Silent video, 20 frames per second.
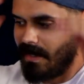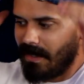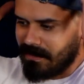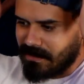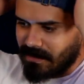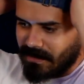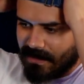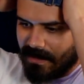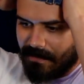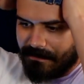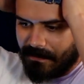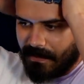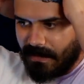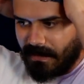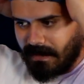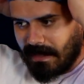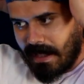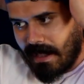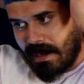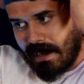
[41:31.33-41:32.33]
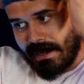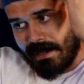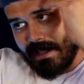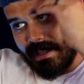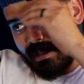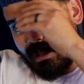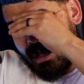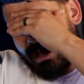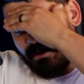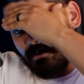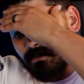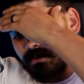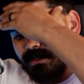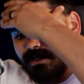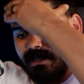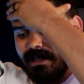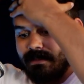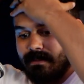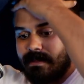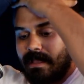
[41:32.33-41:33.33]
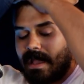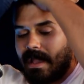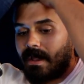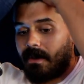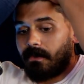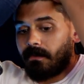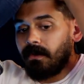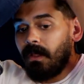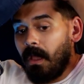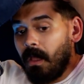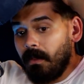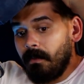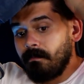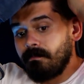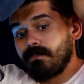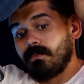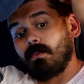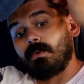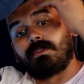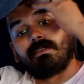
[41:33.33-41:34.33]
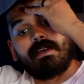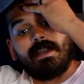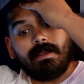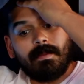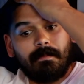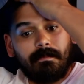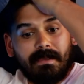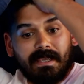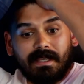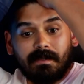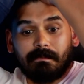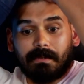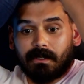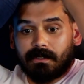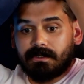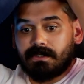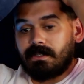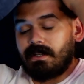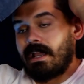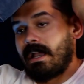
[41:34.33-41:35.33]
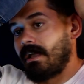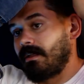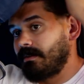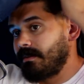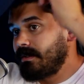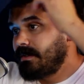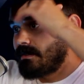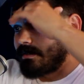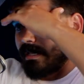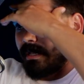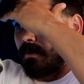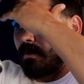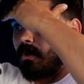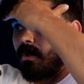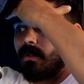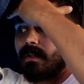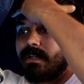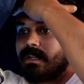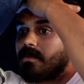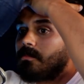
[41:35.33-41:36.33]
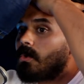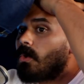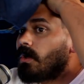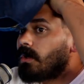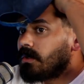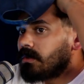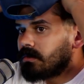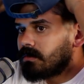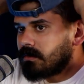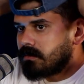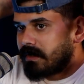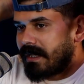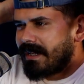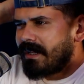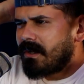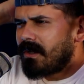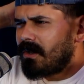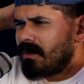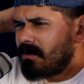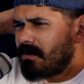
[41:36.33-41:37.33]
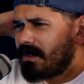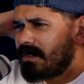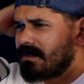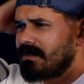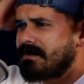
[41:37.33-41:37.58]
just stuff like that. I I don't really get down with like big personalities at all anymore. Like oh,